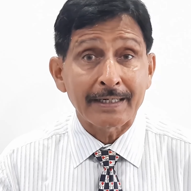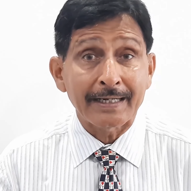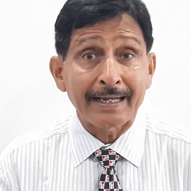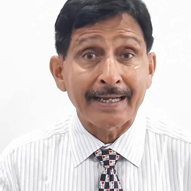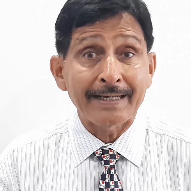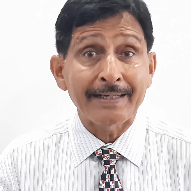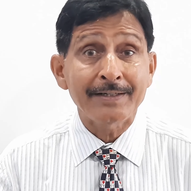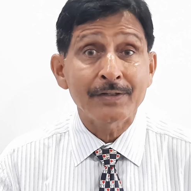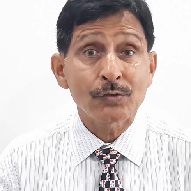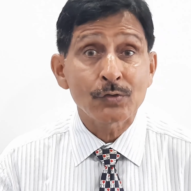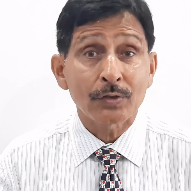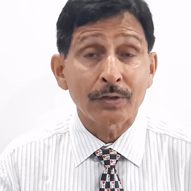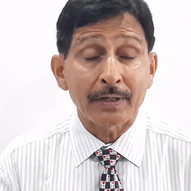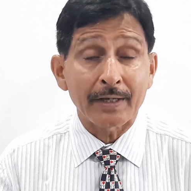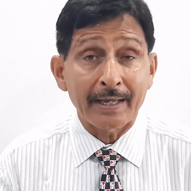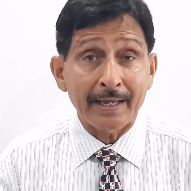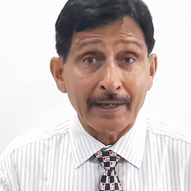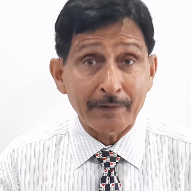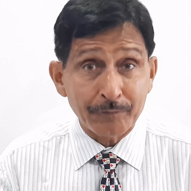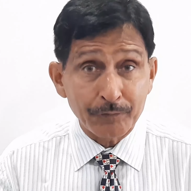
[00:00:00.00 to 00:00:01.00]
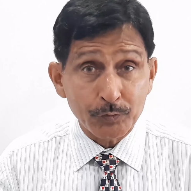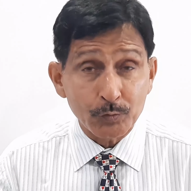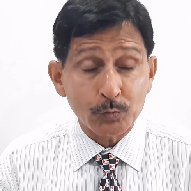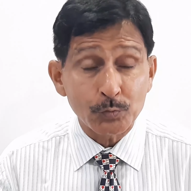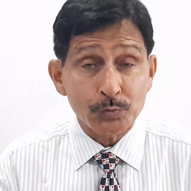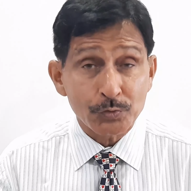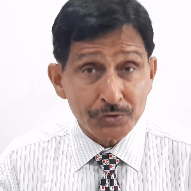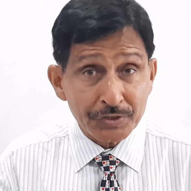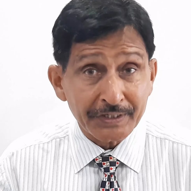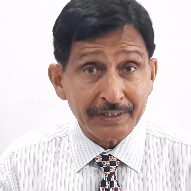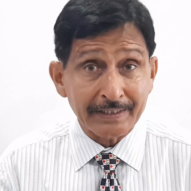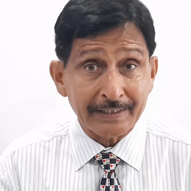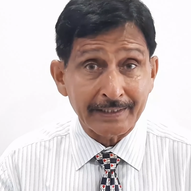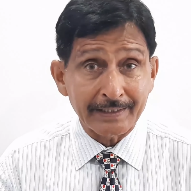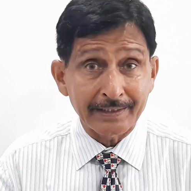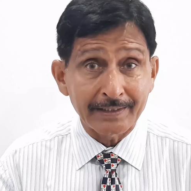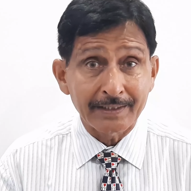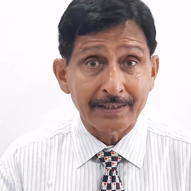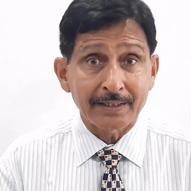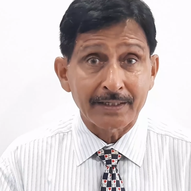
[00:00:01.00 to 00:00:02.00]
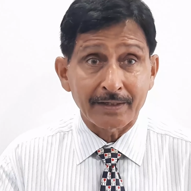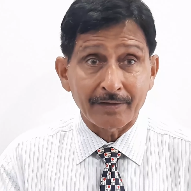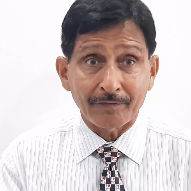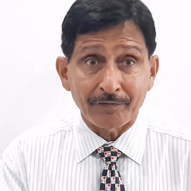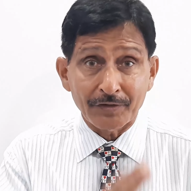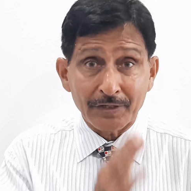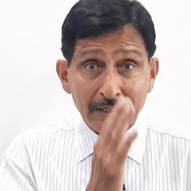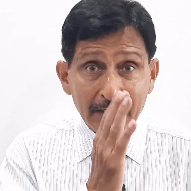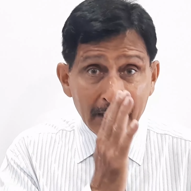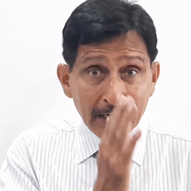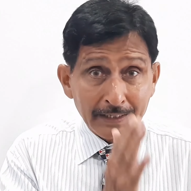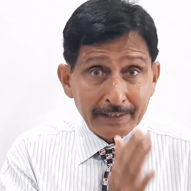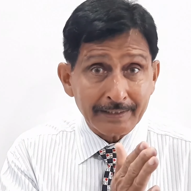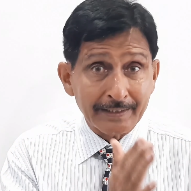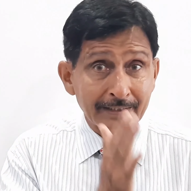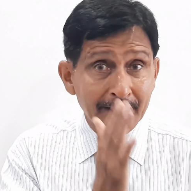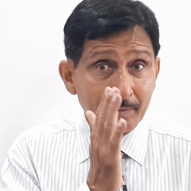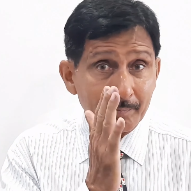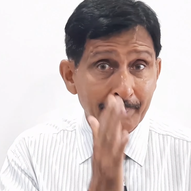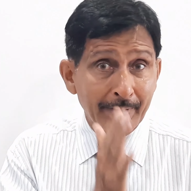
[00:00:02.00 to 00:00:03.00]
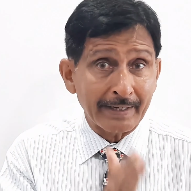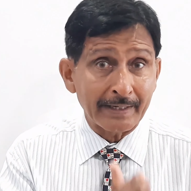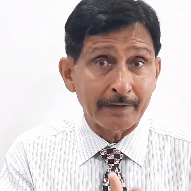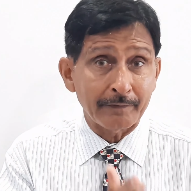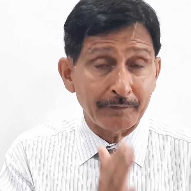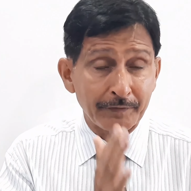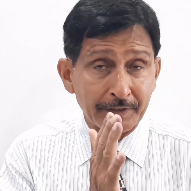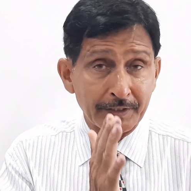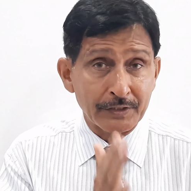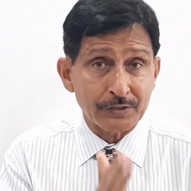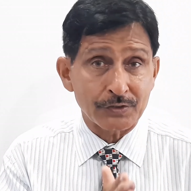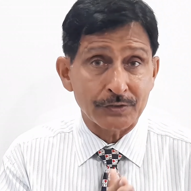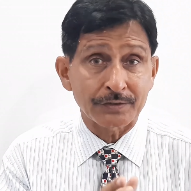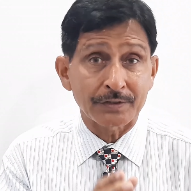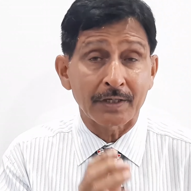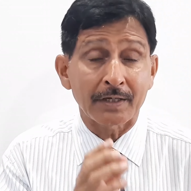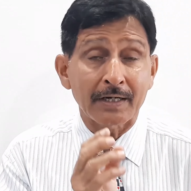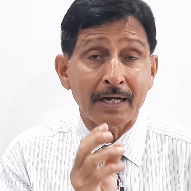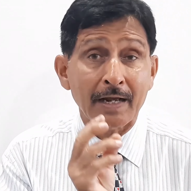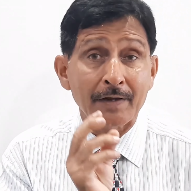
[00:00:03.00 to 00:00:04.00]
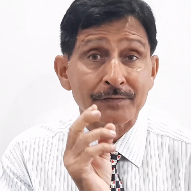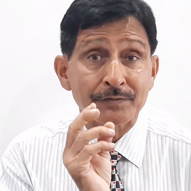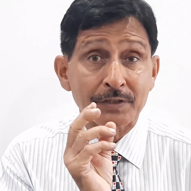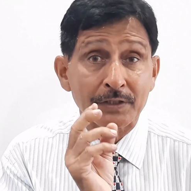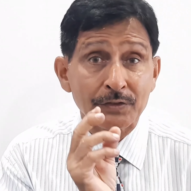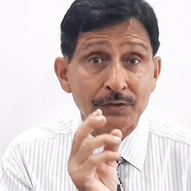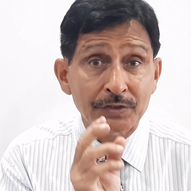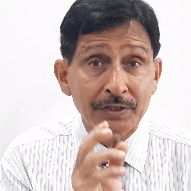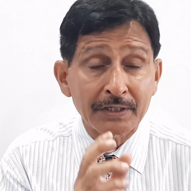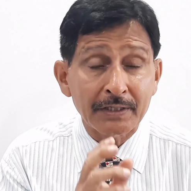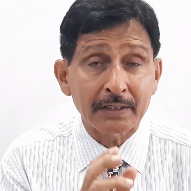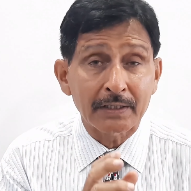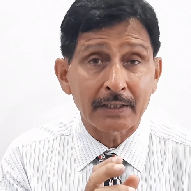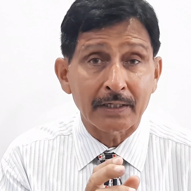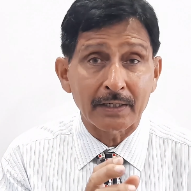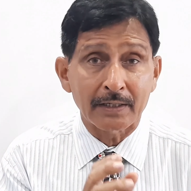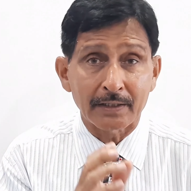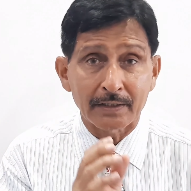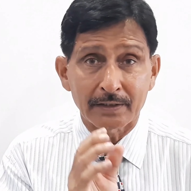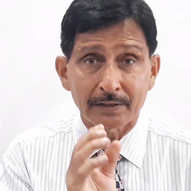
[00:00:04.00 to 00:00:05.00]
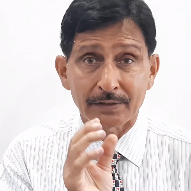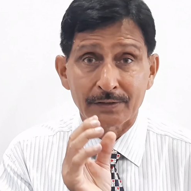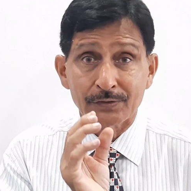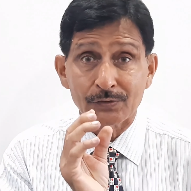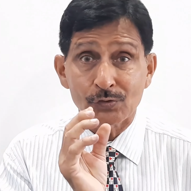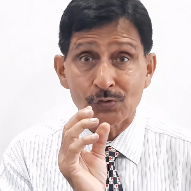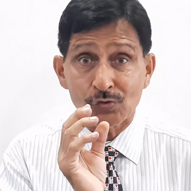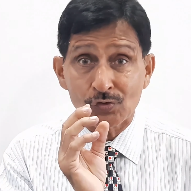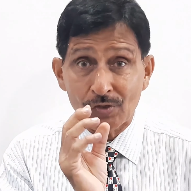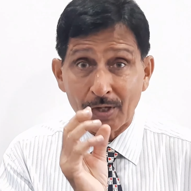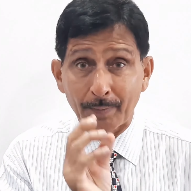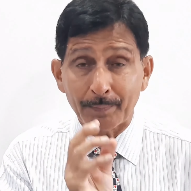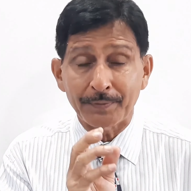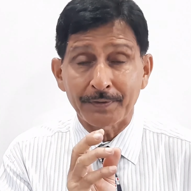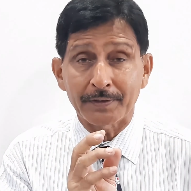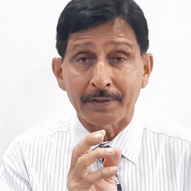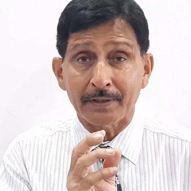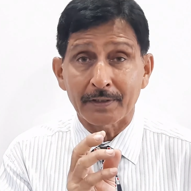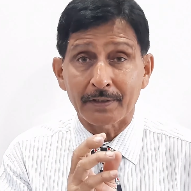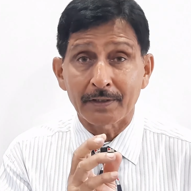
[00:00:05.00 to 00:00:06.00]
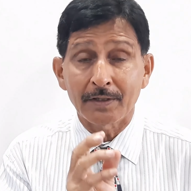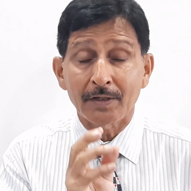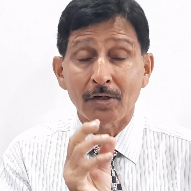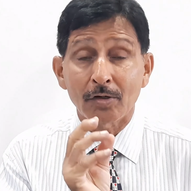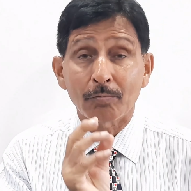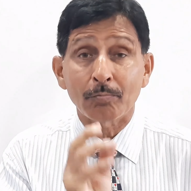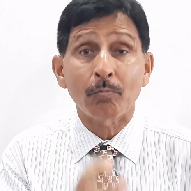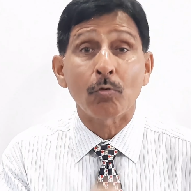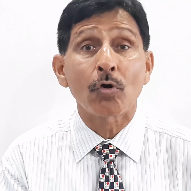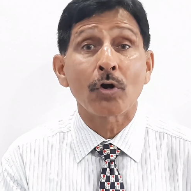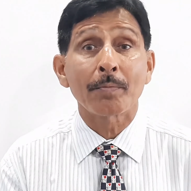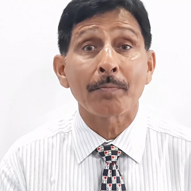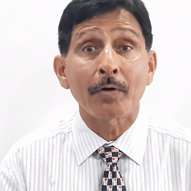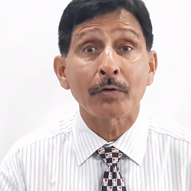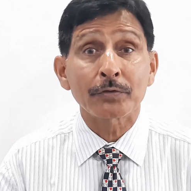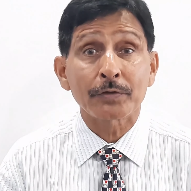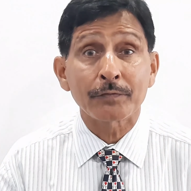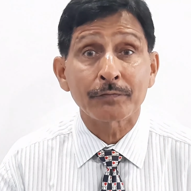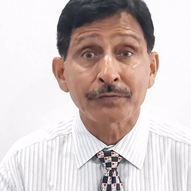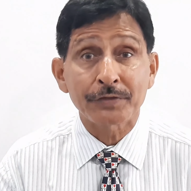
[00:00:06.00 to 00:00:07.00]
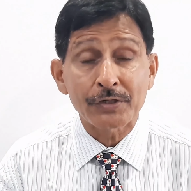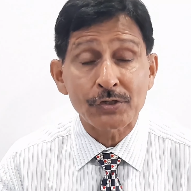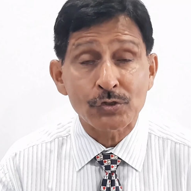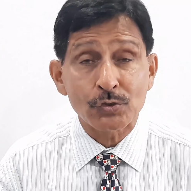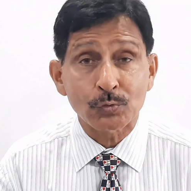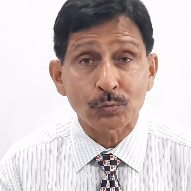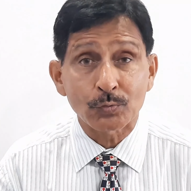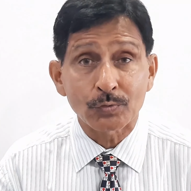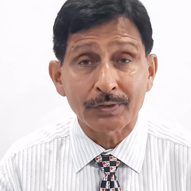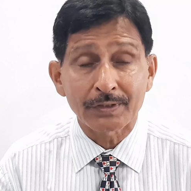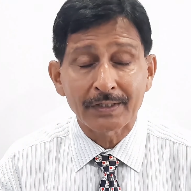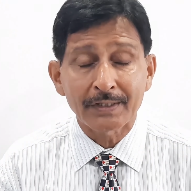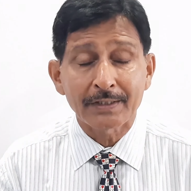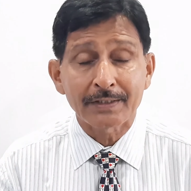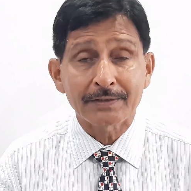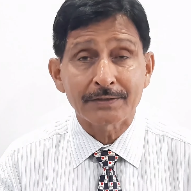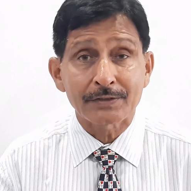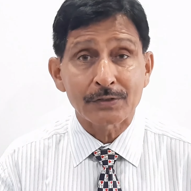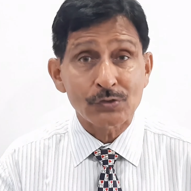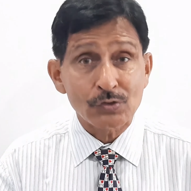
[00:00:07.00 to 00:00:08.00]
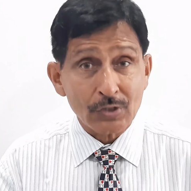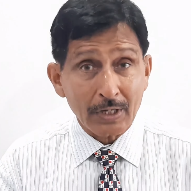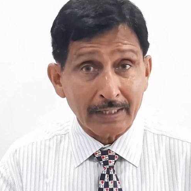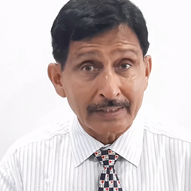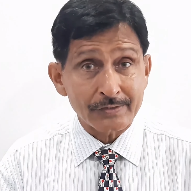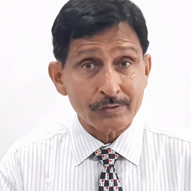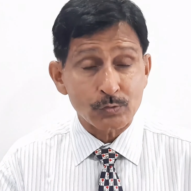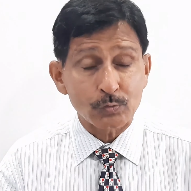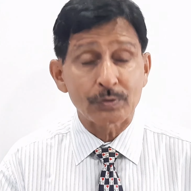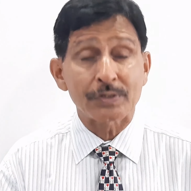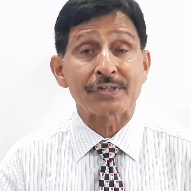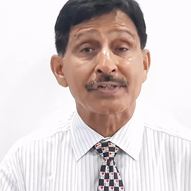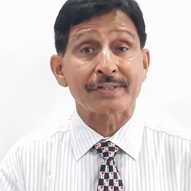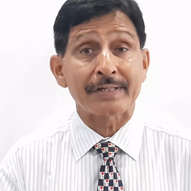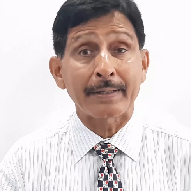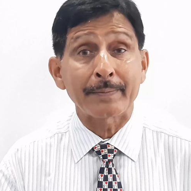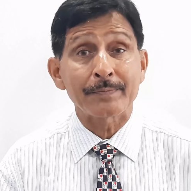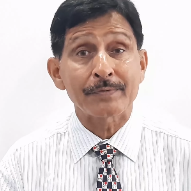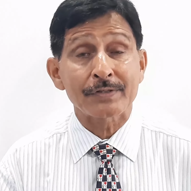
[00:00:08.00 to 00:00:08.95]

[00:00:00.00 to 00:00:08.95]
In FUT, we are cutting under magnification. The grafts are thicker, chubbier, more amount of tissue. The chance to the stem